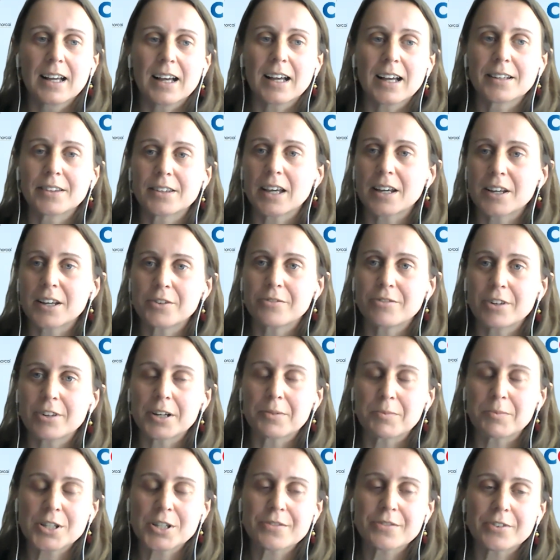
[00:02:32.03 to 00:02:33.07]
And thank you
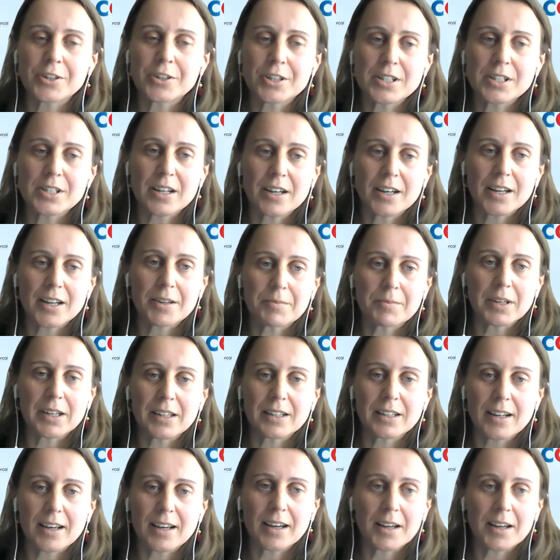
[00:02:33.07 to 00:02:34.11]
very much for your time
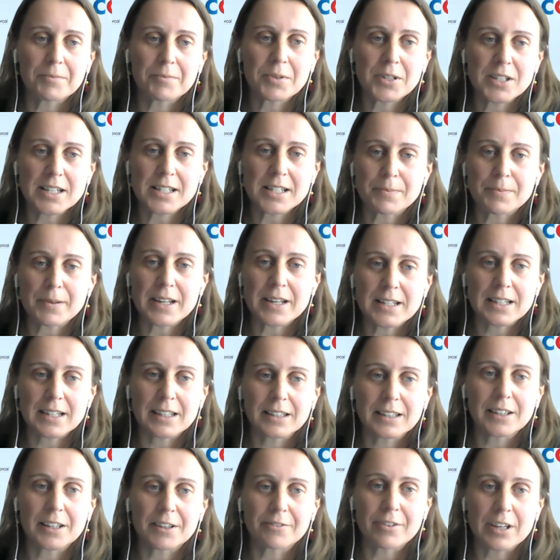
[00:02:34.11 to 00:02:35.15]
in participating
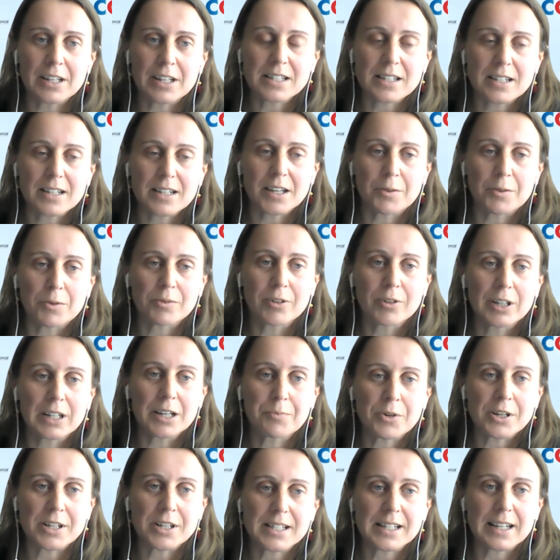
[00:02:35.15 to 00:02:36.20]
in the event today. We really
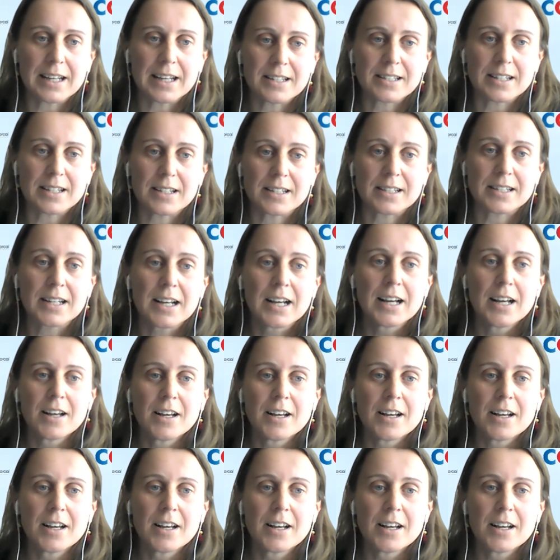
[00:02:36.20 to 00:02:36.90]
appreciate it.